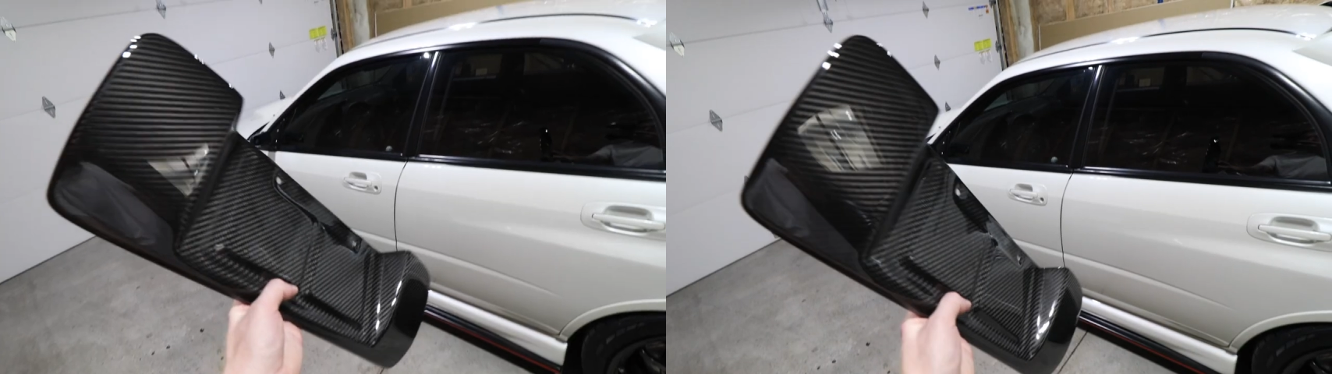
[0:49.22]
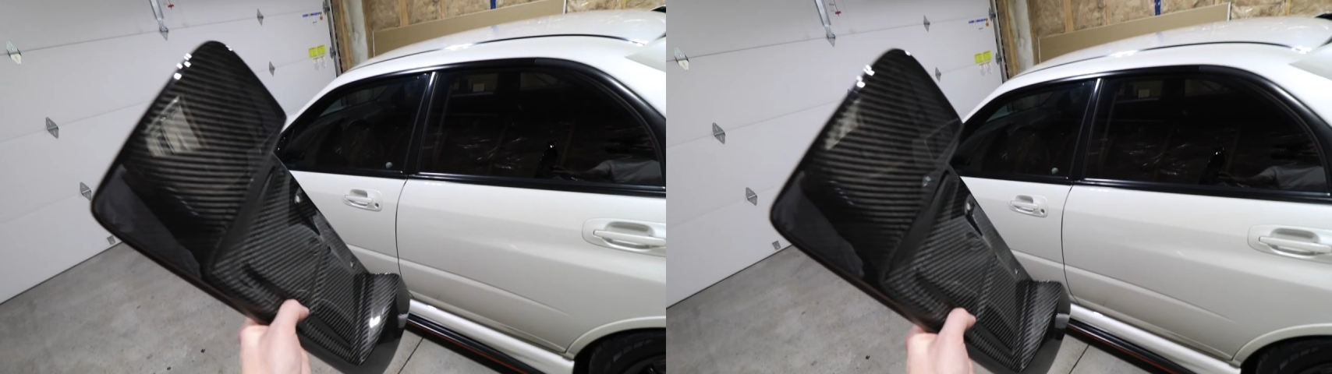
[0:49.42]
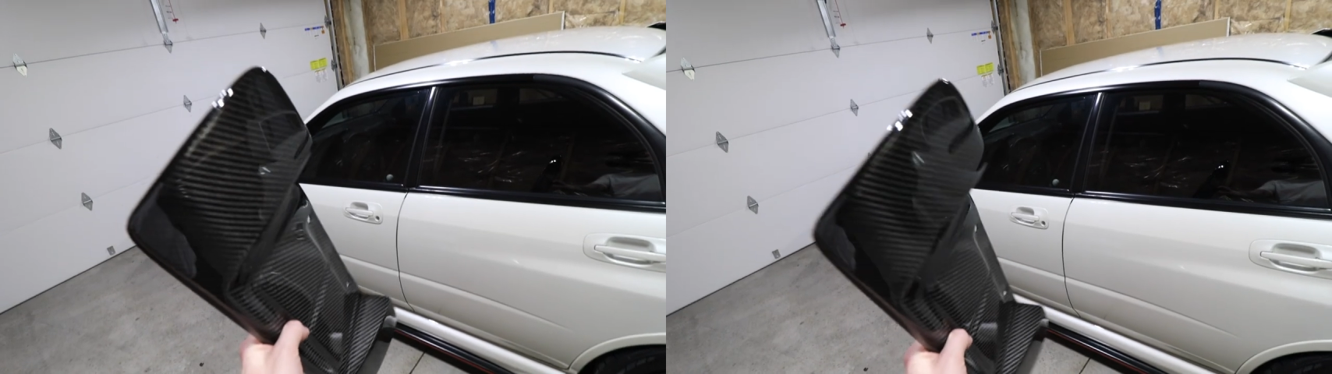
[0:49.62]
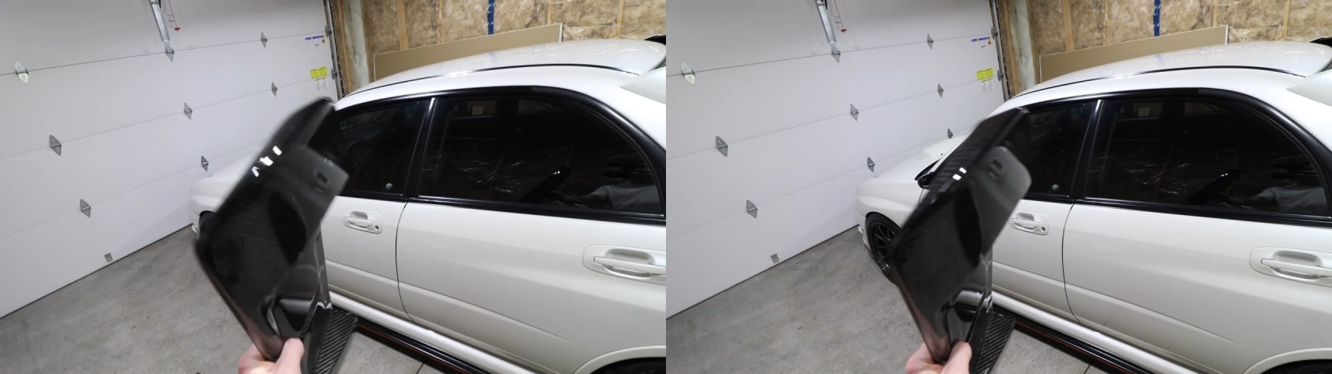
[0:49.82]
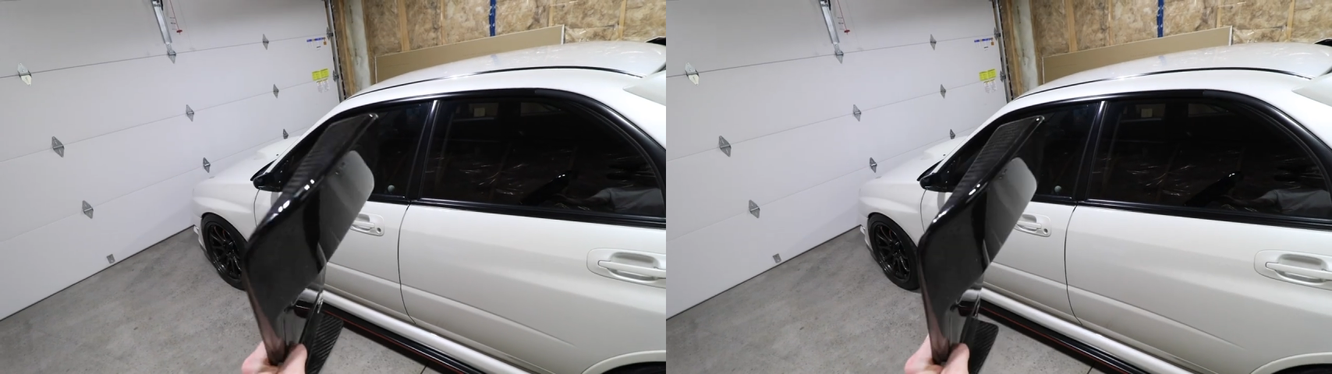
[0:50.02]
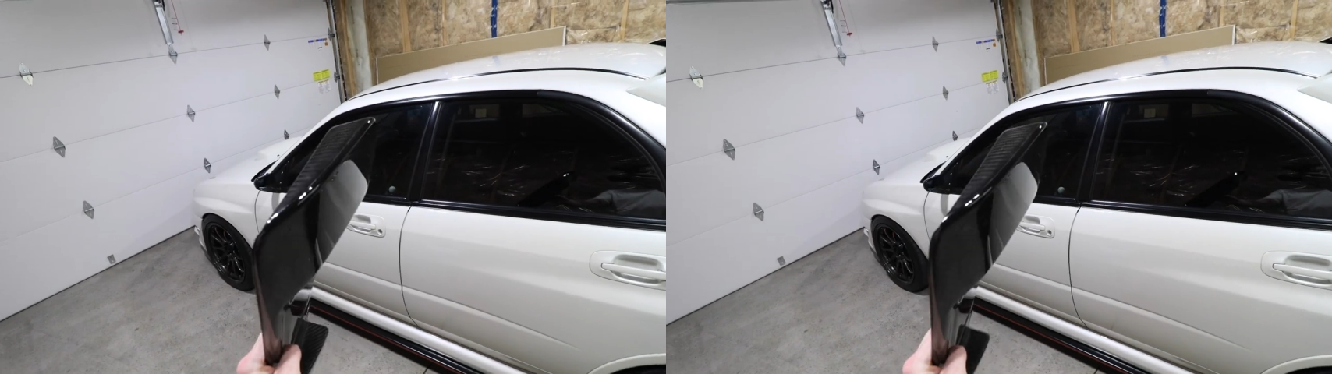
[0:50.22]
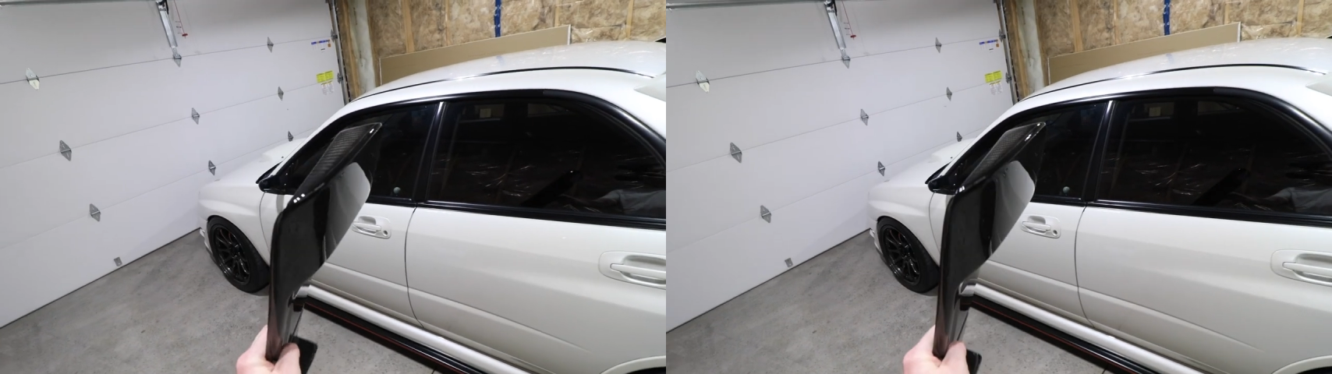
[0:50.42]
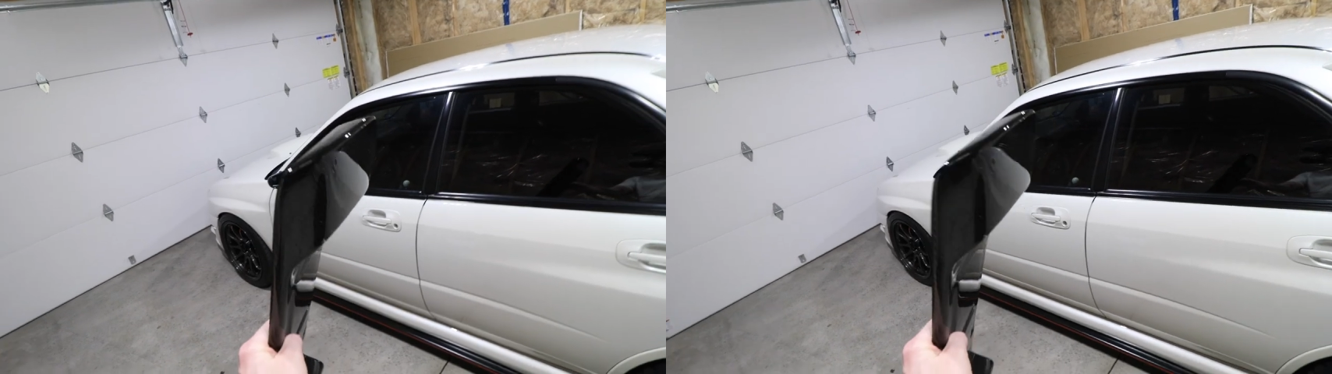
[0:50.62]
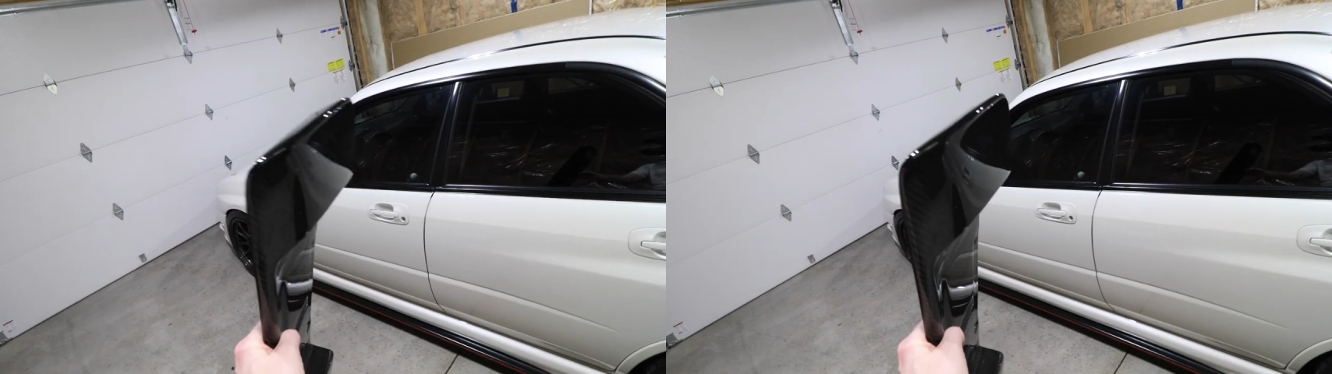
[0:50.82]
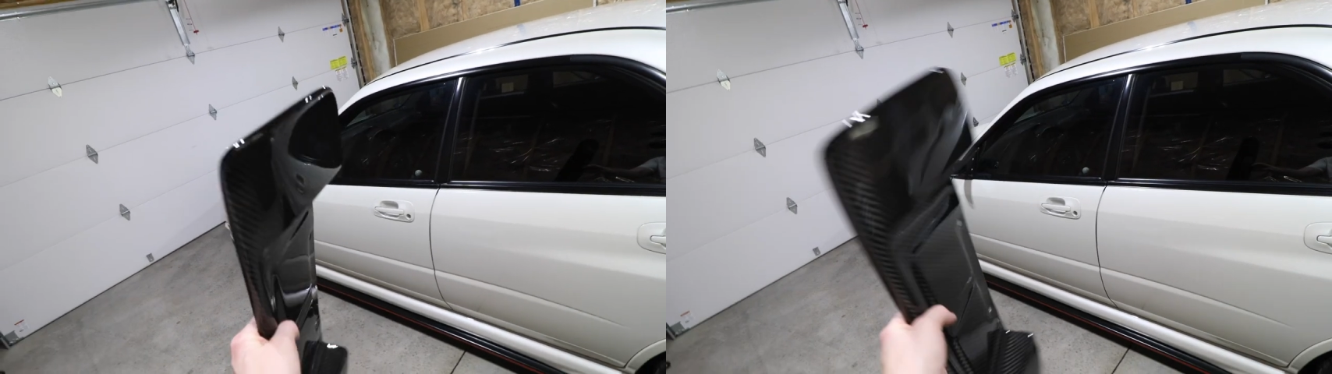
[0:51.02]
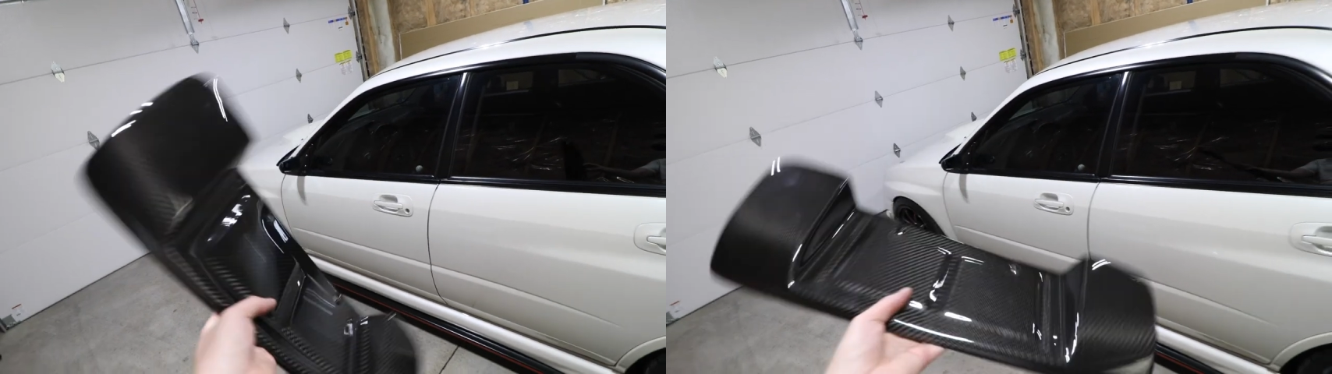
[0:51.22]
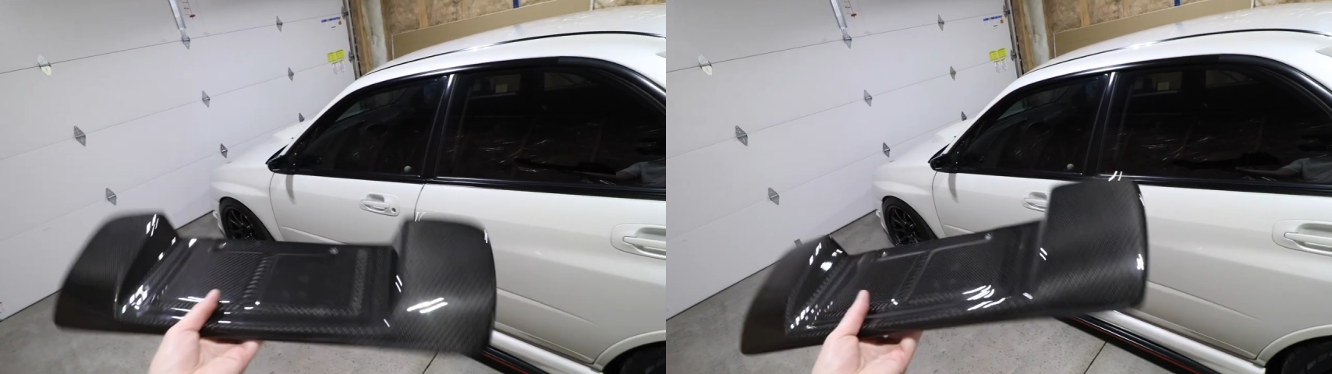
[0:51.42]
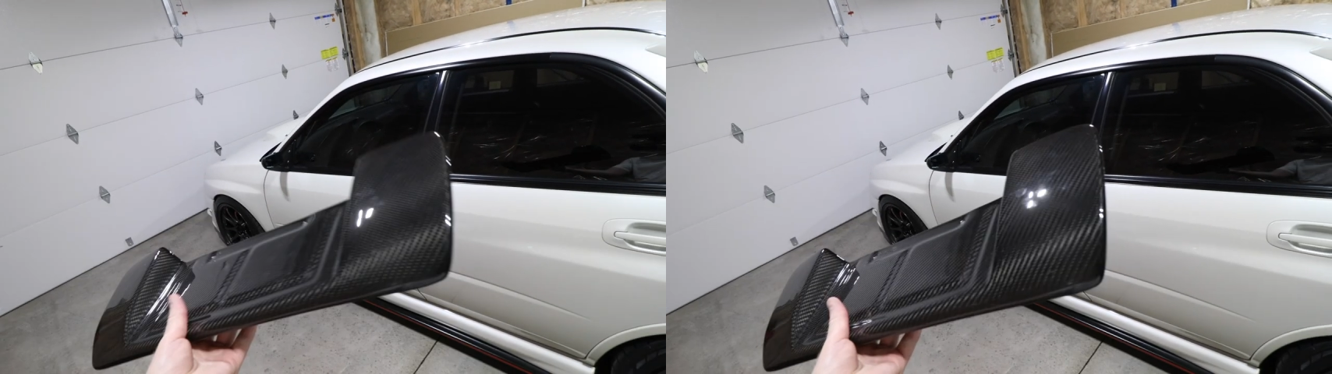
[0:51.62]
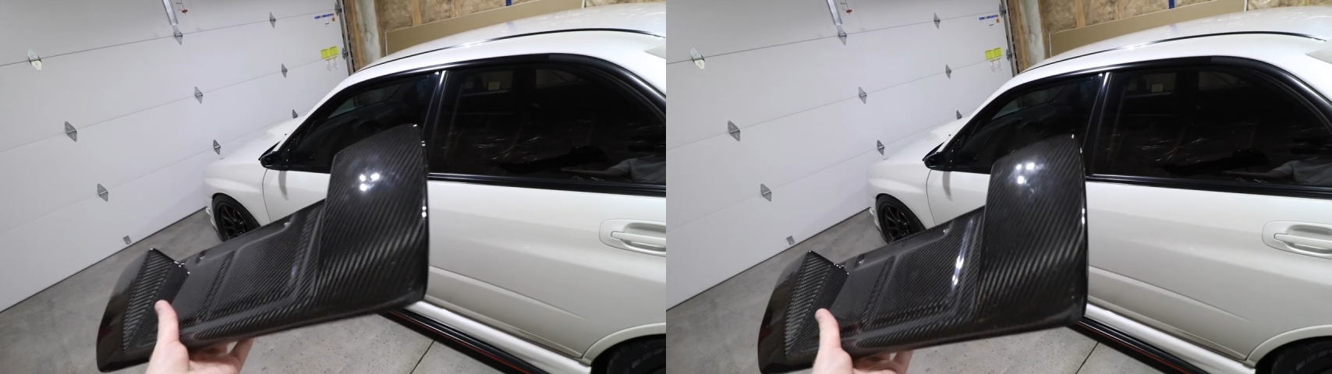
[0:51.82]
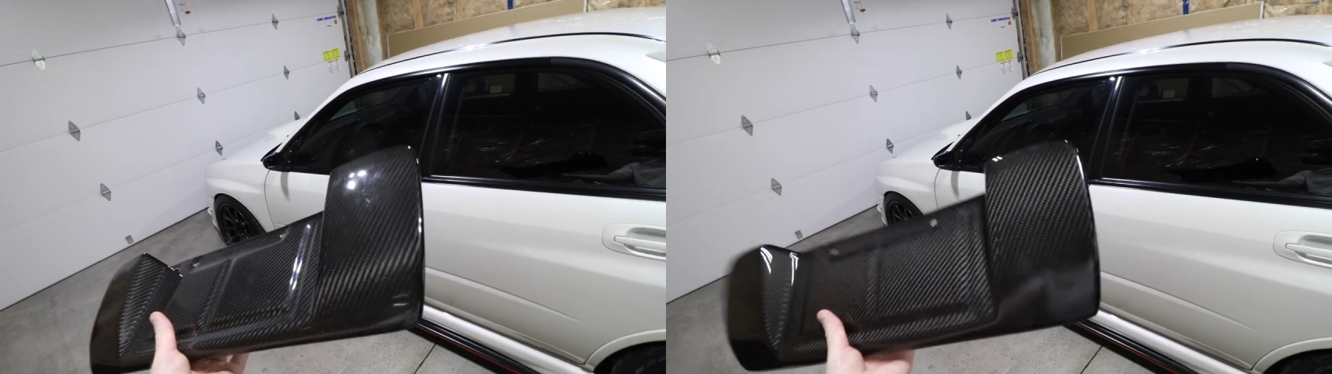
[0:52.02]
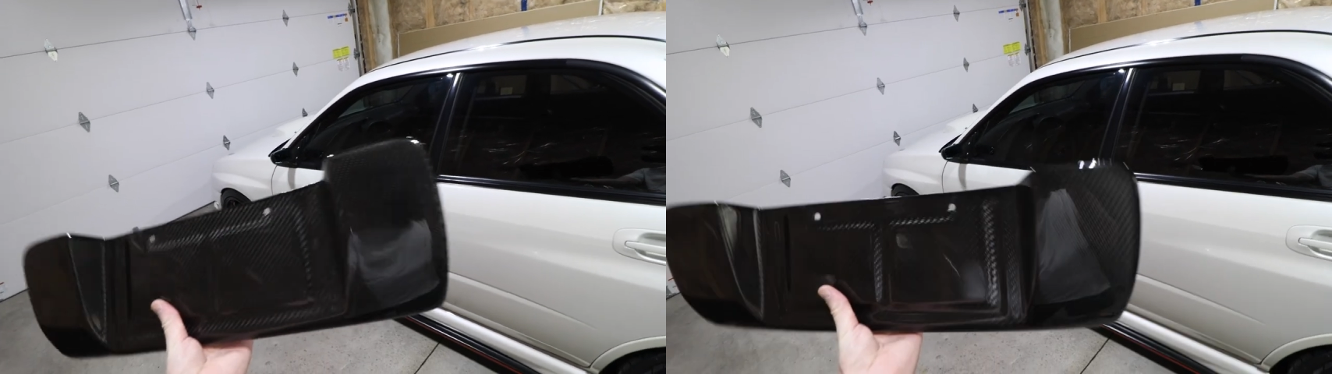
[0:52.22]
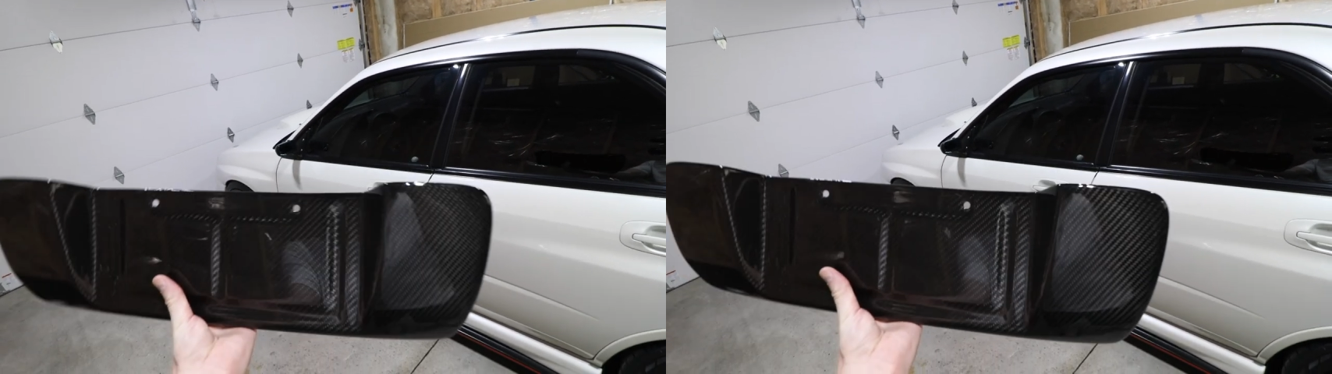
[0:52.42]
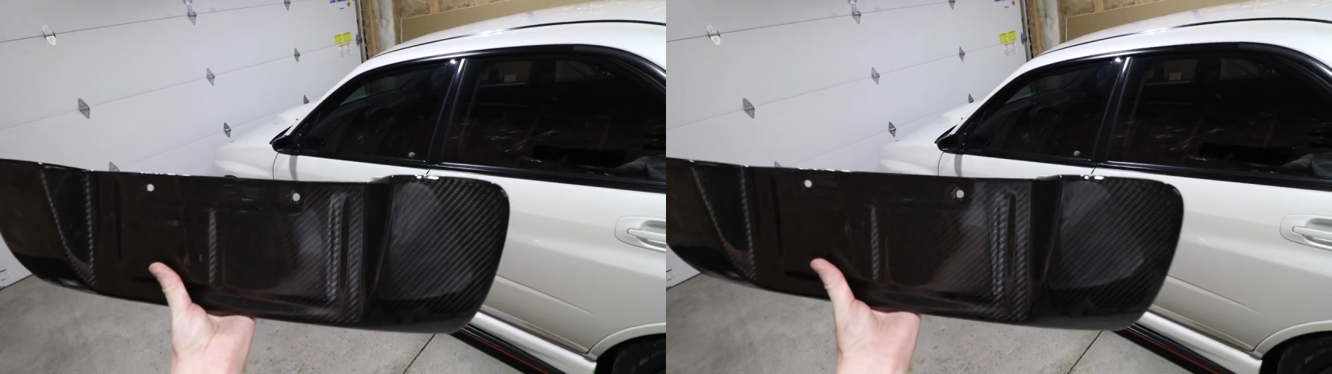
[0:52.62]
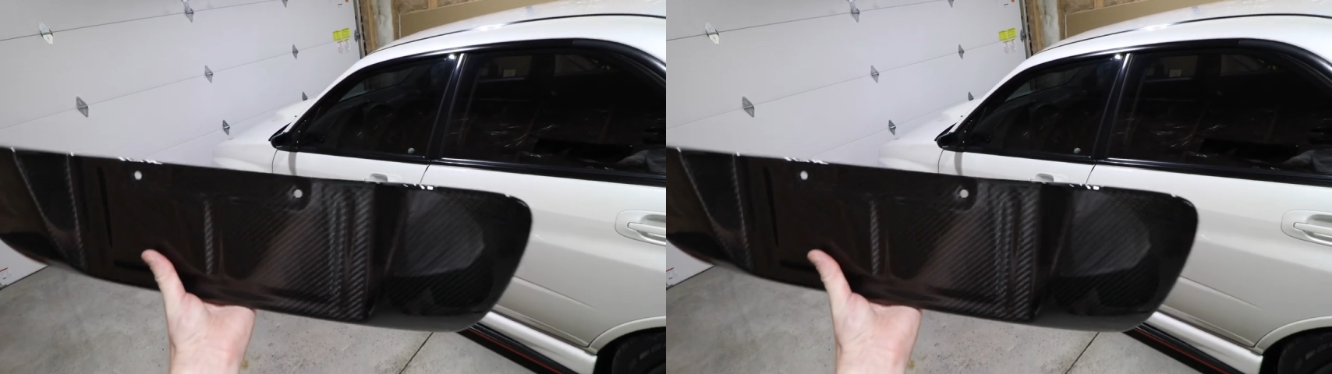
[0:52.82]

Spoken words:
No face is visible, so there are no lips to read.